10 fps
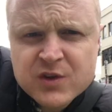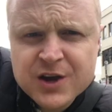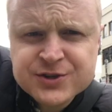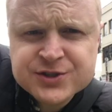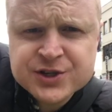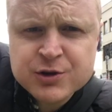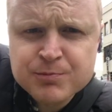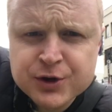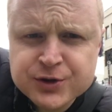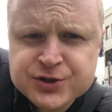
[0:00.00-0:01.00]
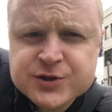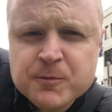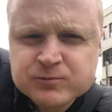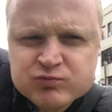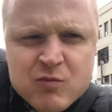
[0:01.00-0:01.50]
I can see the birds.
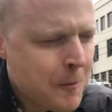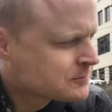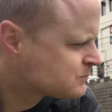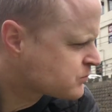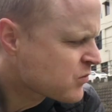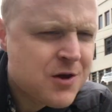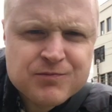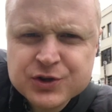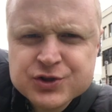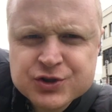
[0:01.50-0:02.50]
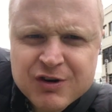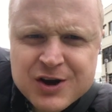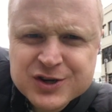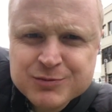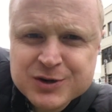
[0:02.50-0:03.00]
They're
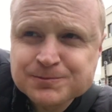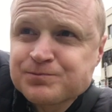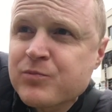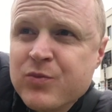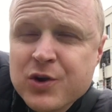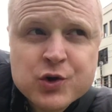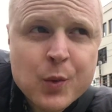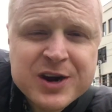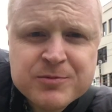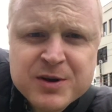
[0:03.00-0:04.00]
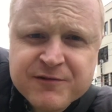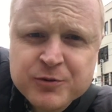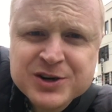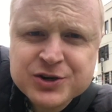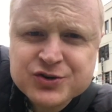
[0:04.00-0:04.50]
surrounding me. They're waiting for
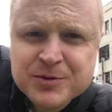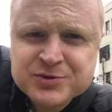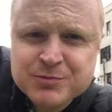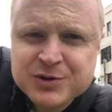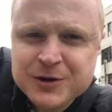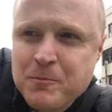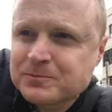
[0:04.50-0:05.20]
me to drop something.